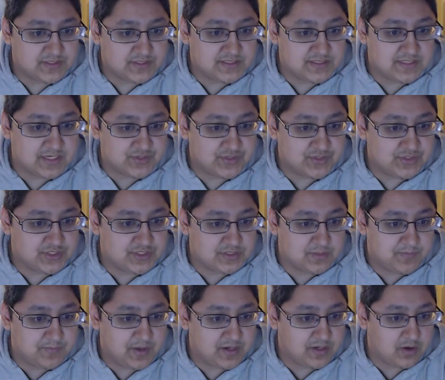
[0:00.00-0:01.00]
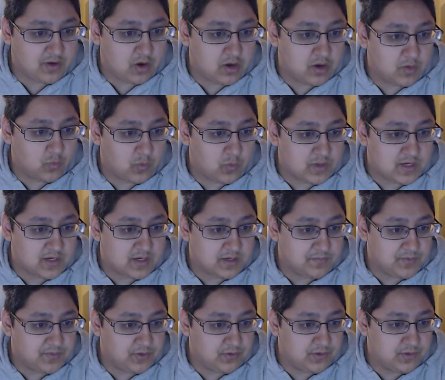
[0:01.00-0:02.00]
This is actually just depending on what kind of
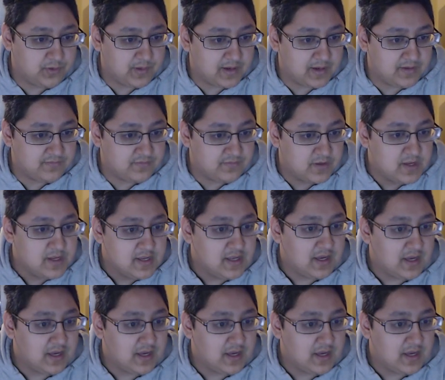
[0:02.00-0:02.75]
computer you have.